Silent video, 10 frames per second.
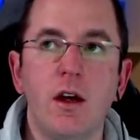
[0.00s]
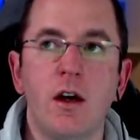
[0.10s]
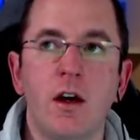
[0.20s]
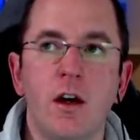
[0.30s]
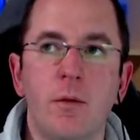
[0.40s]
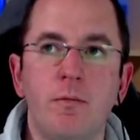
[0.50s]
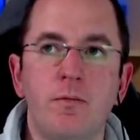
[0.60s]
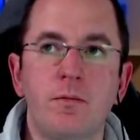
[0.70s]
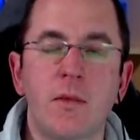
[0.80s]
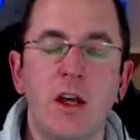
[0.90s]

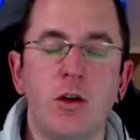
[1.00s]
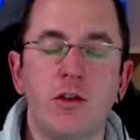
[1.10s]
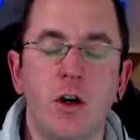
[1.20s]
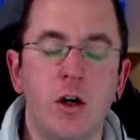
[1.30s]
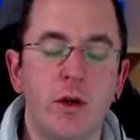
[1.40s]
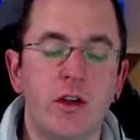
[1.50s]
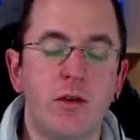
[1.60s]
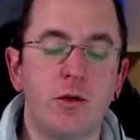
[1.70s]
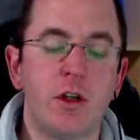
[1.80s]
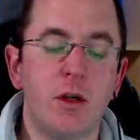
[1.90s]
because you always
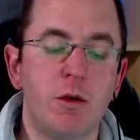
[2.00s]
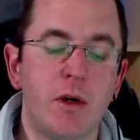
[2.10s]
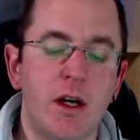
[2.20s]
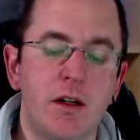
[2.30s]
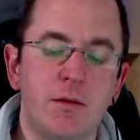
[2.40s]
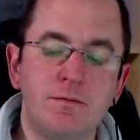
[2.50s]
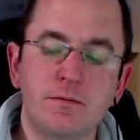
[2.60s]
have to keep in mind